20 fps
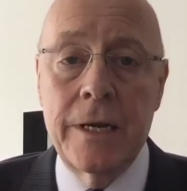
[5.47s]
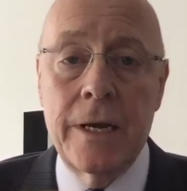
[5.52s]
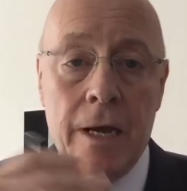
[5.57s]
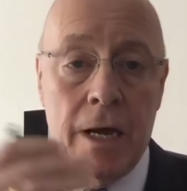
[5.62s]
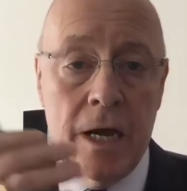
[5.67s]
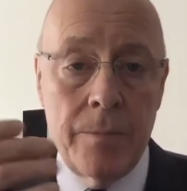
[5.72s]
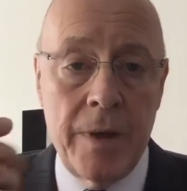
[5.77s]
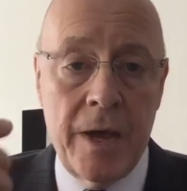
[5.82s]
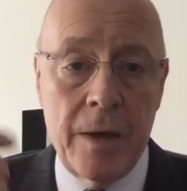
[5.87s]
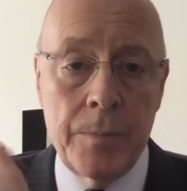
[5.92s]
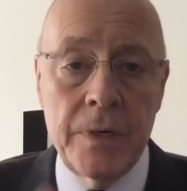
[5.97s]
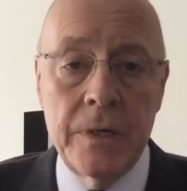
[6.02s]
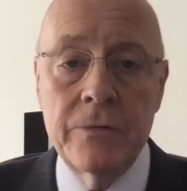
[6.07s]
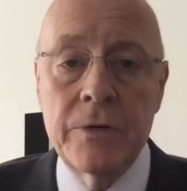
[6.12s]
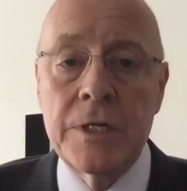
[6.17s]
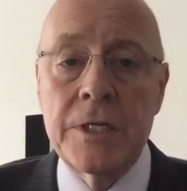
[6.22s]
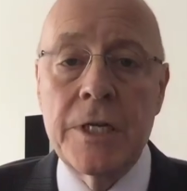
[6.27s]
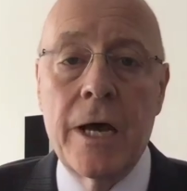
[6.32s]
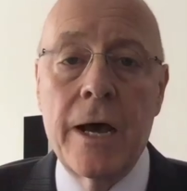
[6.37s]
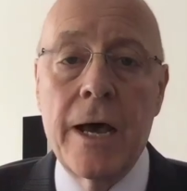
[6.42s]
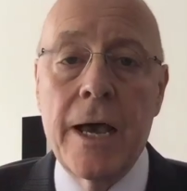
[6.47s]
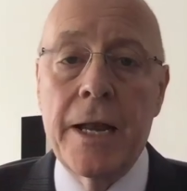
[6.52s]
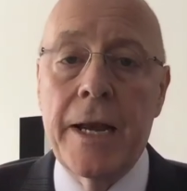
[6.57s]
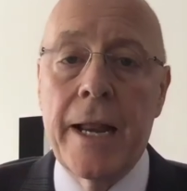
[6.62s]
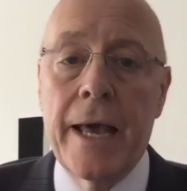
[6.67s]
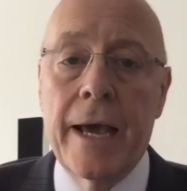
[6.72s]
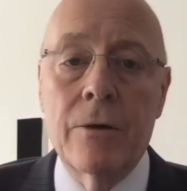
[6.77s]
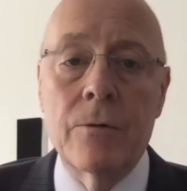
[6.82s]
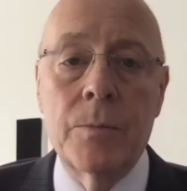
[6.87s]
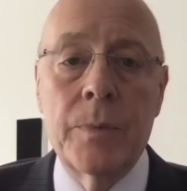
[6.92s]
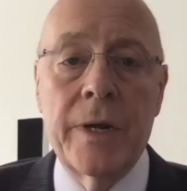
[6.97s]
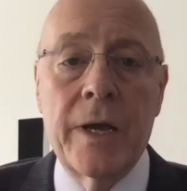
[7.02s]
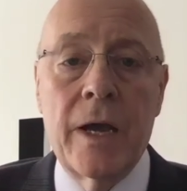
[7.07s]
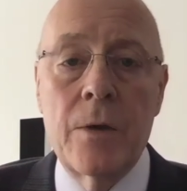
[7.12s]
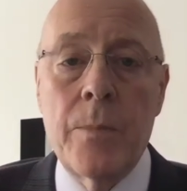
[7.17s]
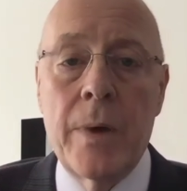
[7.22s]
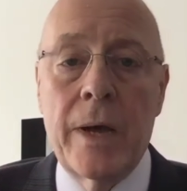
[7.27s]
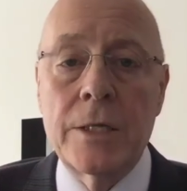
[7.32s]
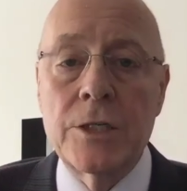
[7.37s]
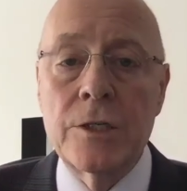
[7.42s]
I'm happily retired now, but I
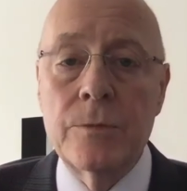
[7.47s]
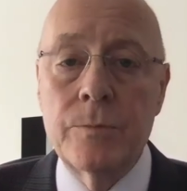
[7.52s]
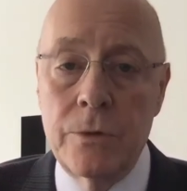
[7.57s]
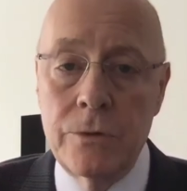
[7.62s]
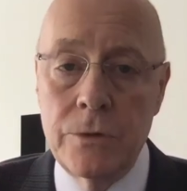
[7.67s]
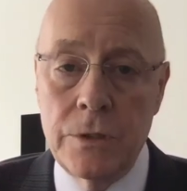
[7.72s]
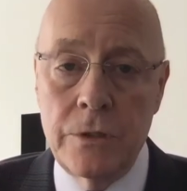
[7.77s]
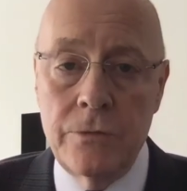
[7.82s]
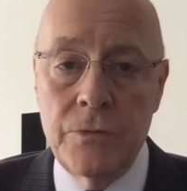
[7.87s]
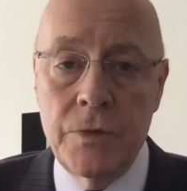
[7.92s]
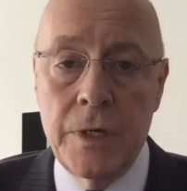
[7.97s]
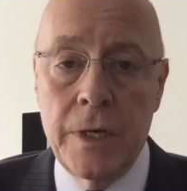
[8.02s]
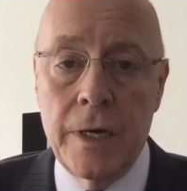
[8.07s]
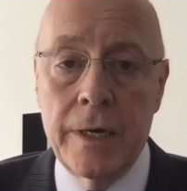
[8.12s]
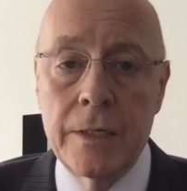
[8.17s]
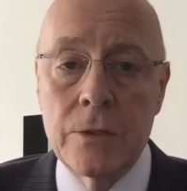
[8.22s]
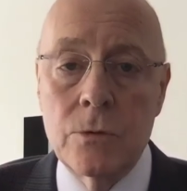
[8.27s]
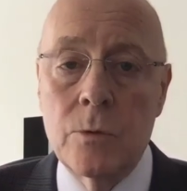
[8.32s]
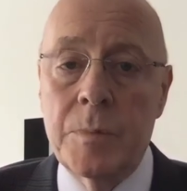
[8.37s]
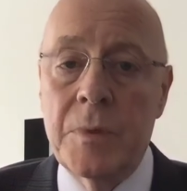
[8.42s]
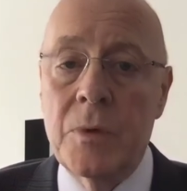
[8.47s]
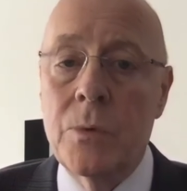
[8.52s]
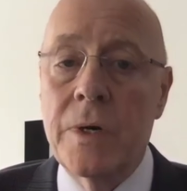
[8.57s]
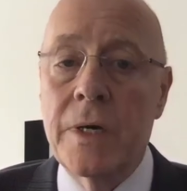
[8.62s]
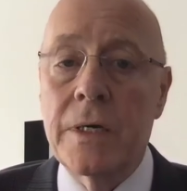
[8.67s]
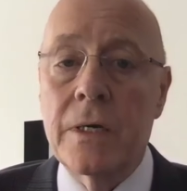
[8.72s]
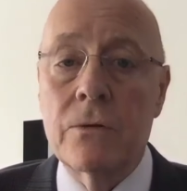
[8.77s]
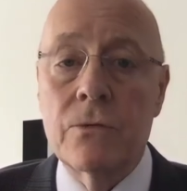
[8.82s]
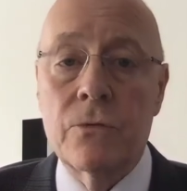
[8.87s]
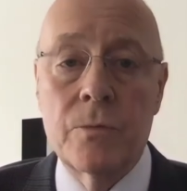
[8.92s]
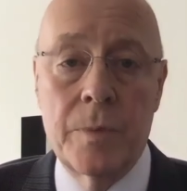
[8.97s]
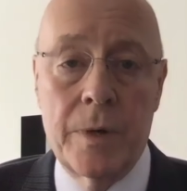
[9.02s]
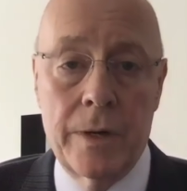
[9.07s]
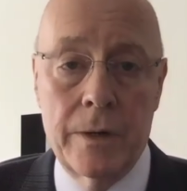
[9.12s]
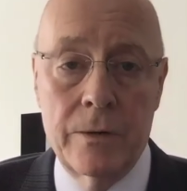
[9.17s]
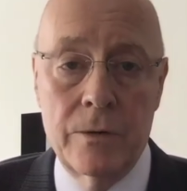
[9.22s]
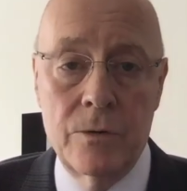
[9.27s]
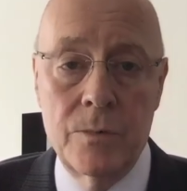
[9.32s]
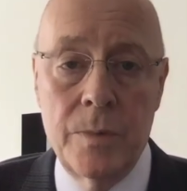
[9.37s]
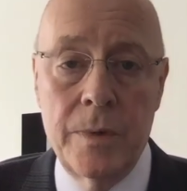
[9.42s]
imagine most of you guys will be working from
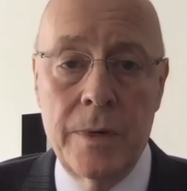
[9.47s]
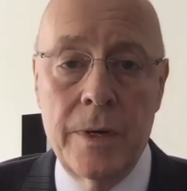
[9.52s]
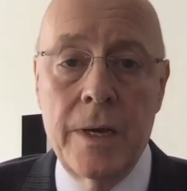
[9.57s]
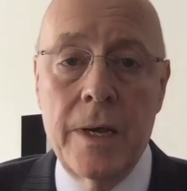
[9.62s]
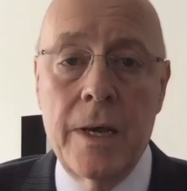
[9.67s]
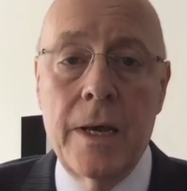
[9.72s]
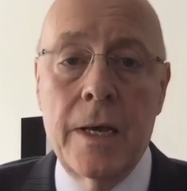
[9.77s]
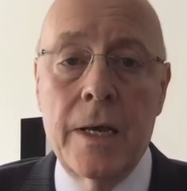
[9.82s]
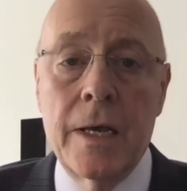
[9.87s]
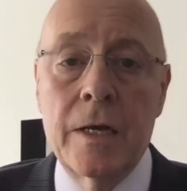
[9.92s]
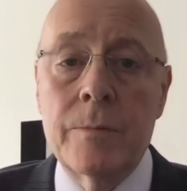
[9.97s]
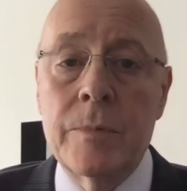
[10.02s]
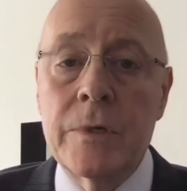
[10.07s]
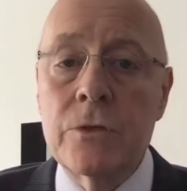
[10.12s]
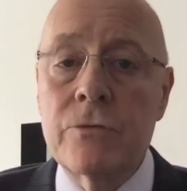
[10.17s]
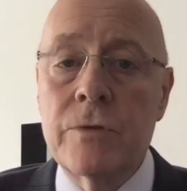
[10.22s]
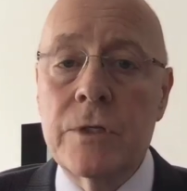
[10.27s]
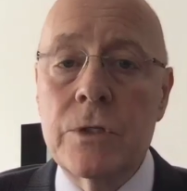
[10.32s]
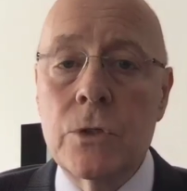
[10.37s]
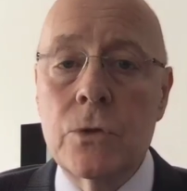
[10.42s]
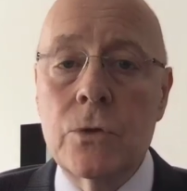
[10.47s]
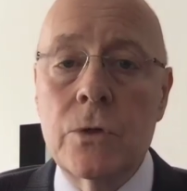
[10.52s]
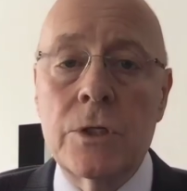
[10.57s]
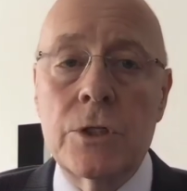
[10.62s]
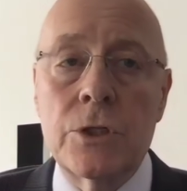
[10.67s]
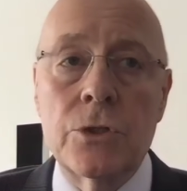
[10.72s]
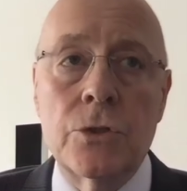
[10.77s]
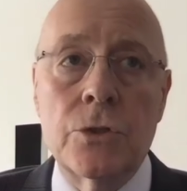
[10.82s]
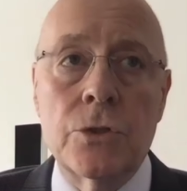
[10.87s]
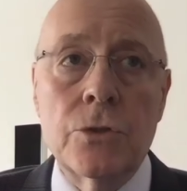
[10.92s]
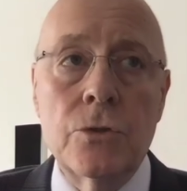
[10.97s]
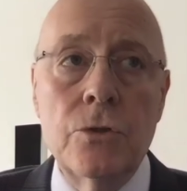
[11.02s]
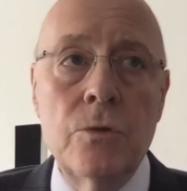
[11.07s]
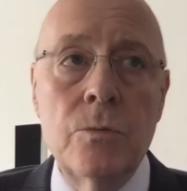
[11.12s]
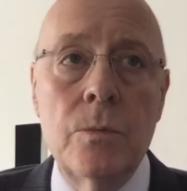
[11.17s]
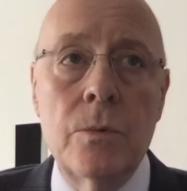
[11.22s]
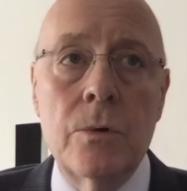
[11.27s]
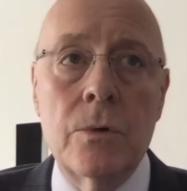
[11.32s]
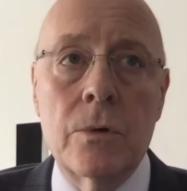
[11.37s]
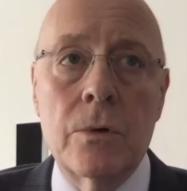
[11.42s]
home and must resort to
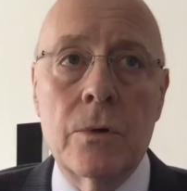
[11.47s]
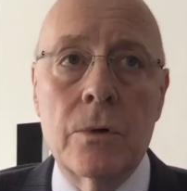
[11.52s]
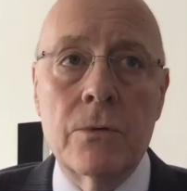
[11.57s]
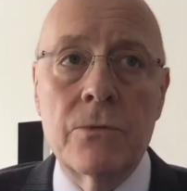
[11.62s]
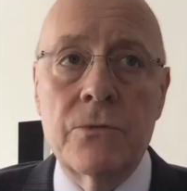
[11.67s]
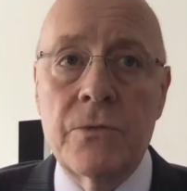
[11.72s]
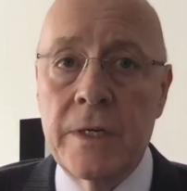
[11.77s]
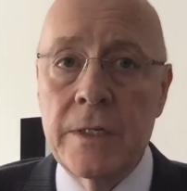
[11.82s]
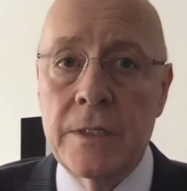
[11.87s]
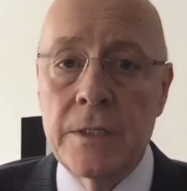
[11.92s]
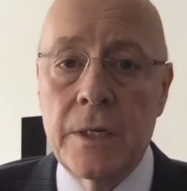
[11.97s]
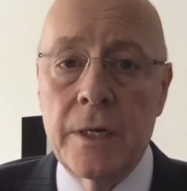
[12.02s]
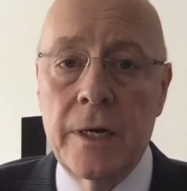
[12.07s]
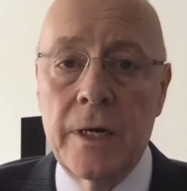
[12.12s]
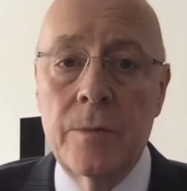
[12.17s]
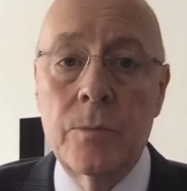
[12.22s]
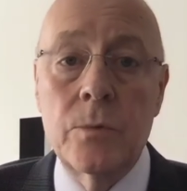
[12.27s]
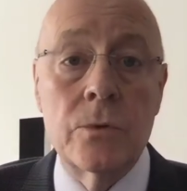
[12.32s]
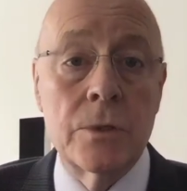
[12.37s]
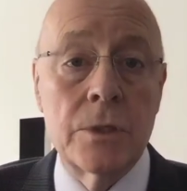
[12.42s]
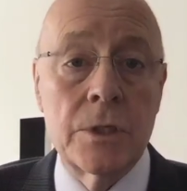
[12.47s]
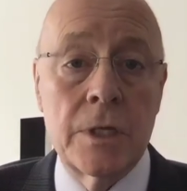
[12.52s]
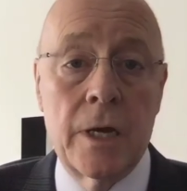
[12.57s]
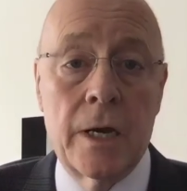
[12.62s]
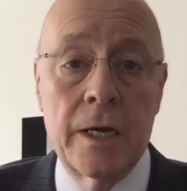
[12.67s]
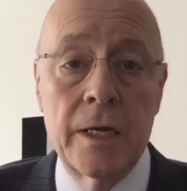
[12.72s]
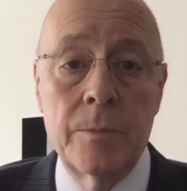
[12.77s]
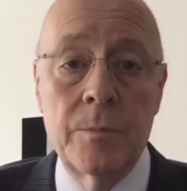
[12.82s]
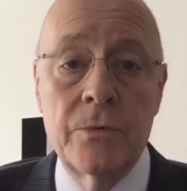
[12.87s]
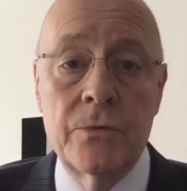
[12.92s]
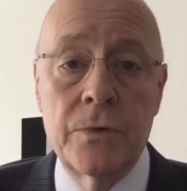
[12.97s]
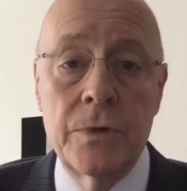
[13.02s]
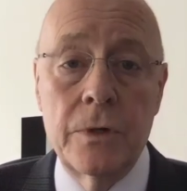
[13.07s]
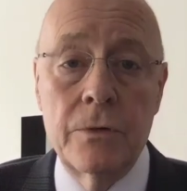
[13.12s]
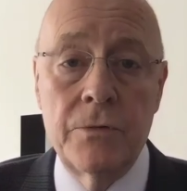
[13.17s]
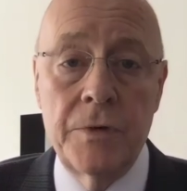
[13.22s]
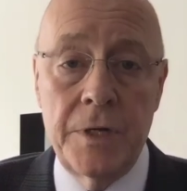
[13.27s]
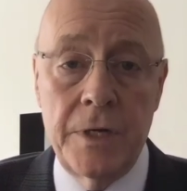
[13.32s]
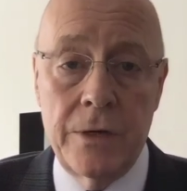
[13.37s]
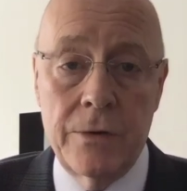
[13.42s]
Zoom or FaceTime or Skype for your
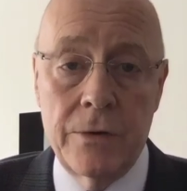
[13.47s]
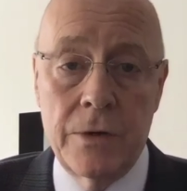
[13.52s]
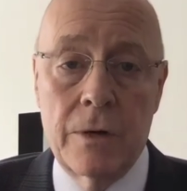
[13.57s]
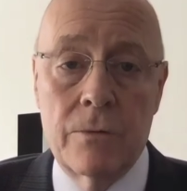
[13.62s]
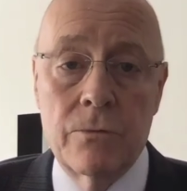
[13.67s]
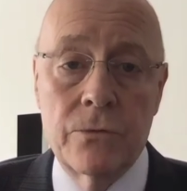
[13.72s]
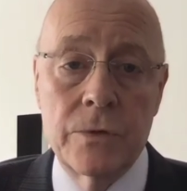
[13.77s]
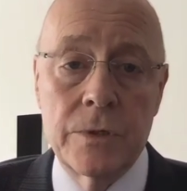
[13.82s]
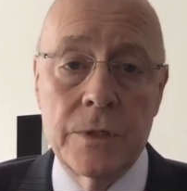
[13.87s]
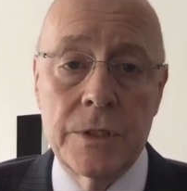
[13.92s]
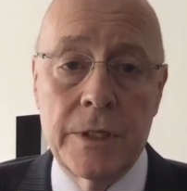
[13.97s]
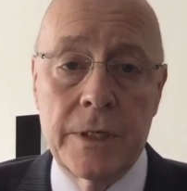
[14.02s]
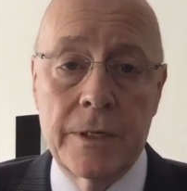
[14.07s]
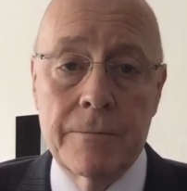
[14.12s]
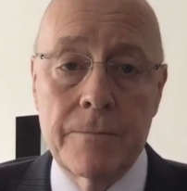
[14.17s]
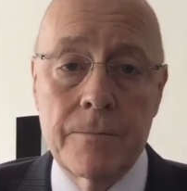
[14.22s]
video conferencing.